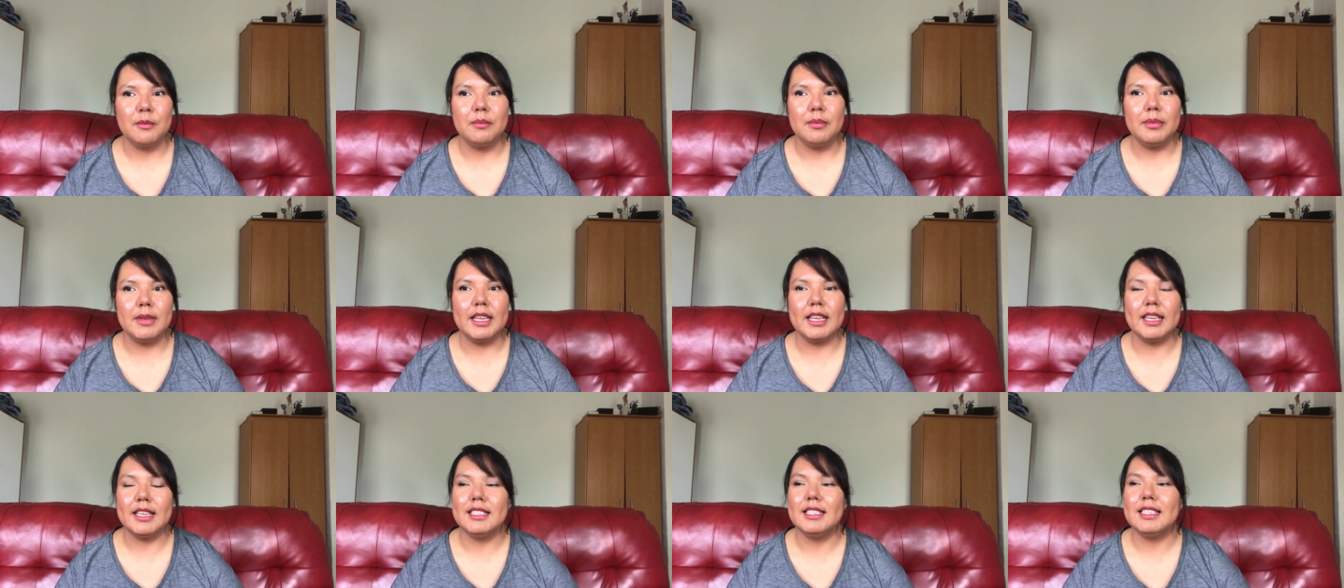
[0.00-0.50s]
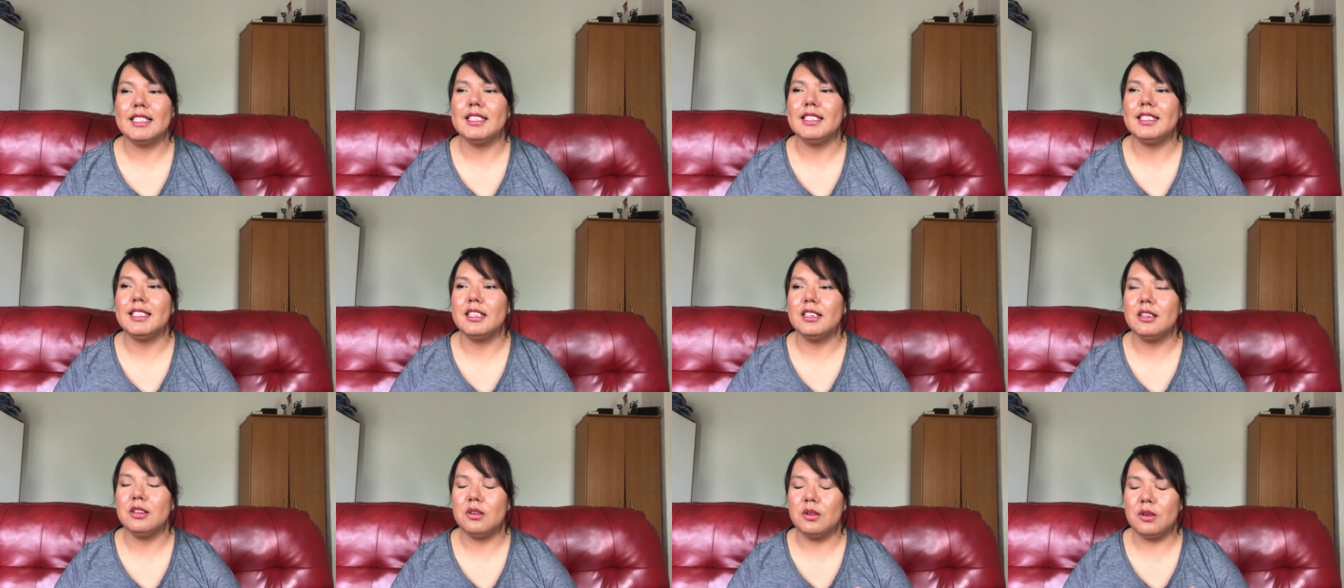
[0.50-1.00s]
because it's
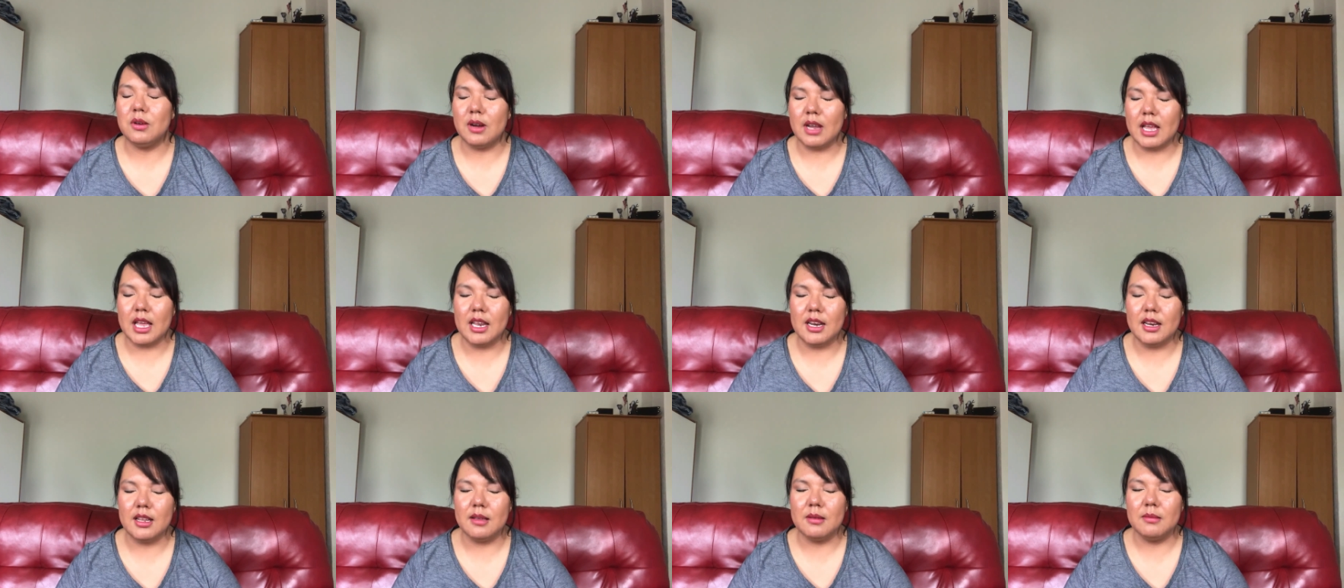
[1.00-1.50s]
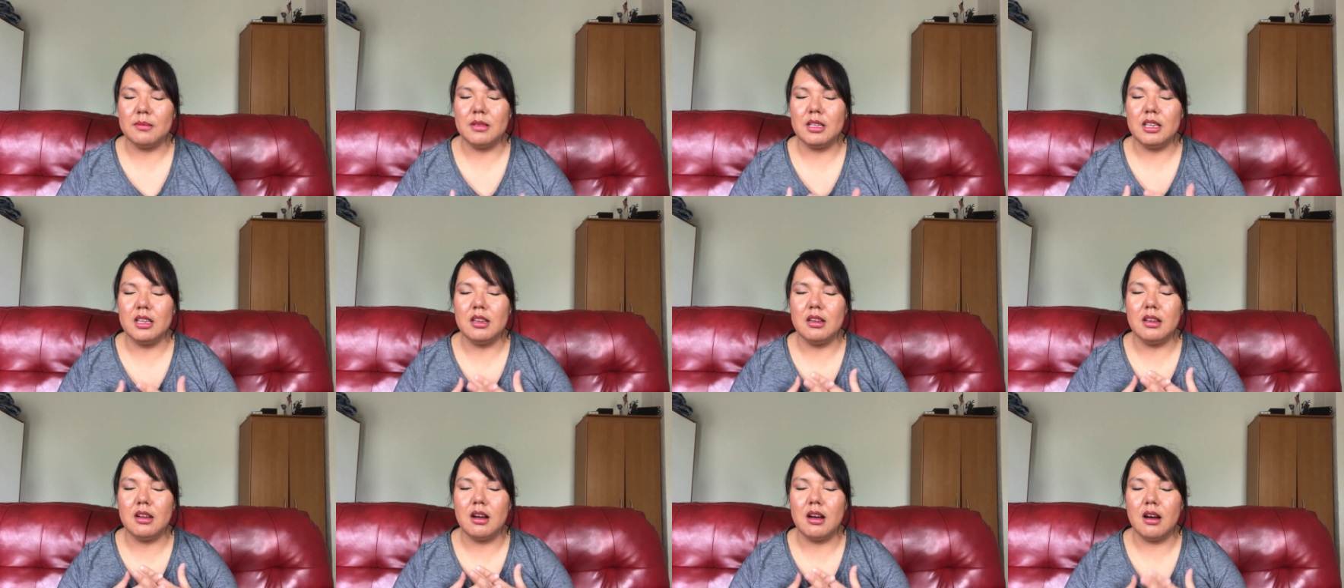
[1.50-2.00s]

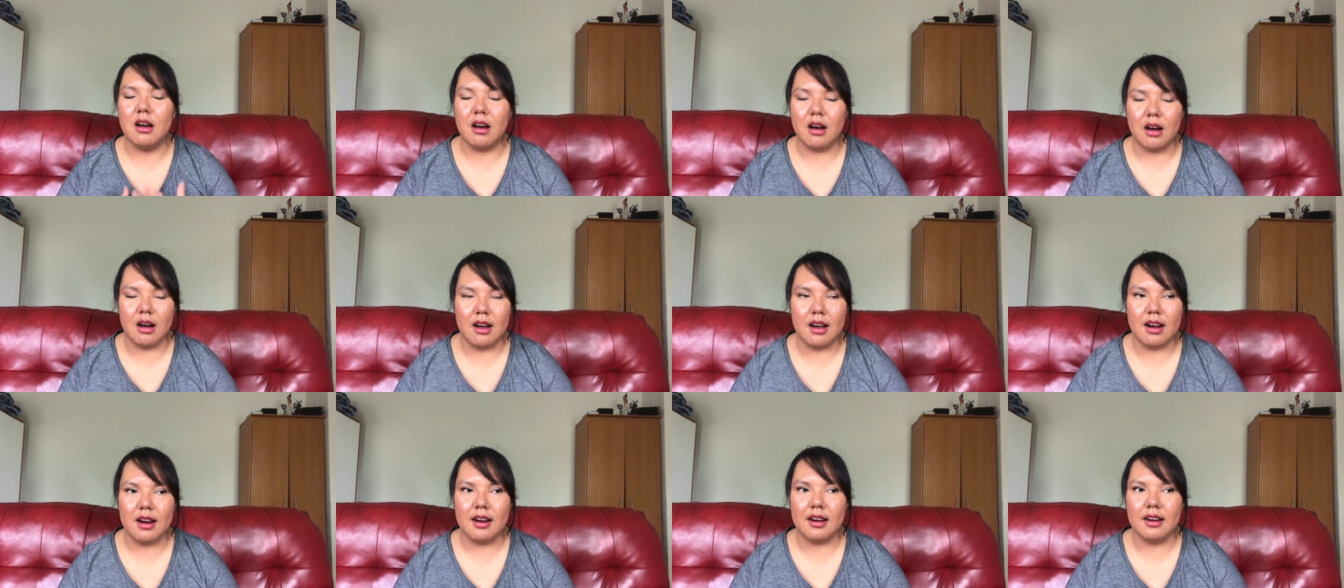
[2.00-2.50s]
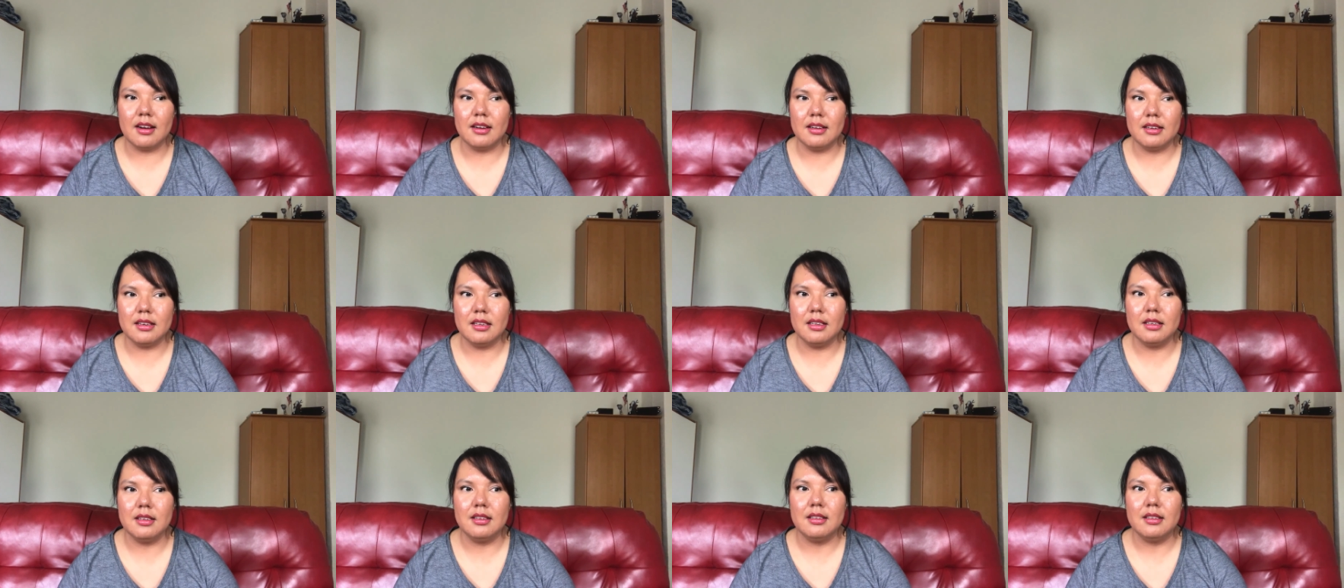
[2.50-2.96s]
incredibly hard